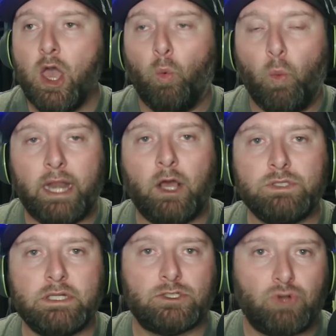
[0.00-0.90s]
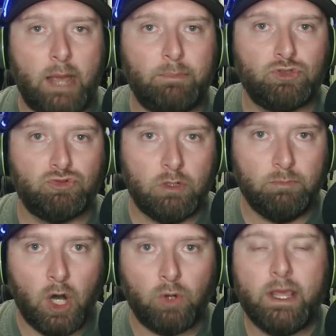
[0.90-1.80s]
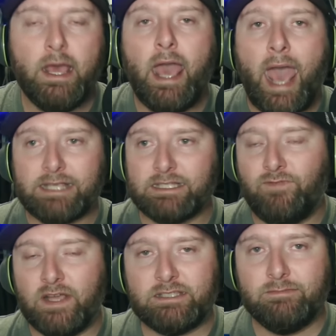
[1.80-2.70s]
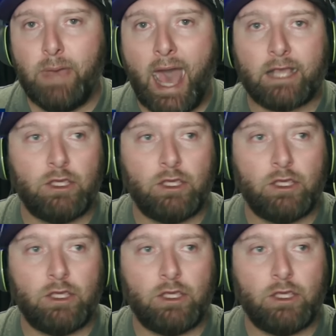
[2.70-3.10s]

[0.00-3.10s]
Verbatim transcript: When it goes into scramble drill mode, as a defensive back,